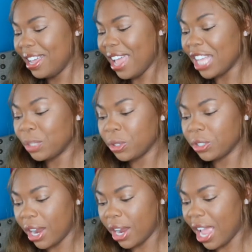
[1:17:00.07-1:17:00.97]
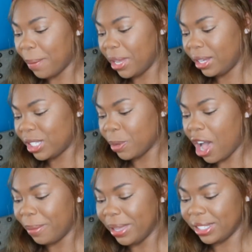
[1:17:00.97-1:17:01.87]
As we're talking, I'm getting some
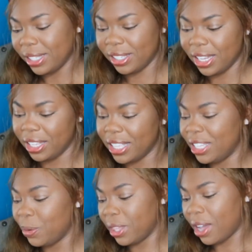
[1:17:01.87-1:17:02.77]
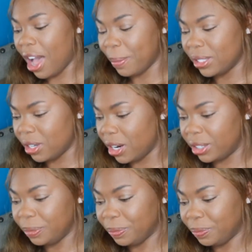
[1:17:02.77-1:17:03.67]
comments. Let's see what the comments
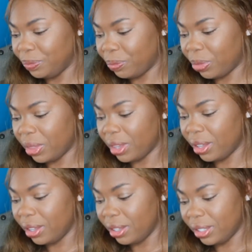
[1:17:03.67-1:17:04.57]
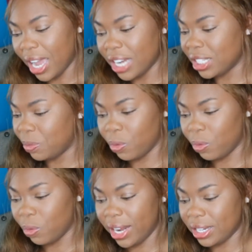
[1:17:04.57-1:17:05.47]
are. I just
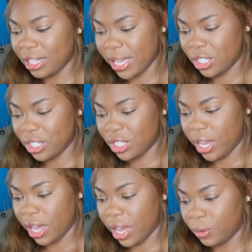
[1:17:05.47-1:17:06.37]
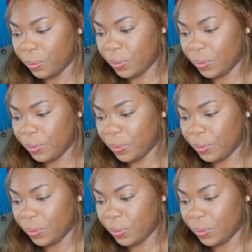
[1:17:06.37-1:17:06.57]
write into my studio.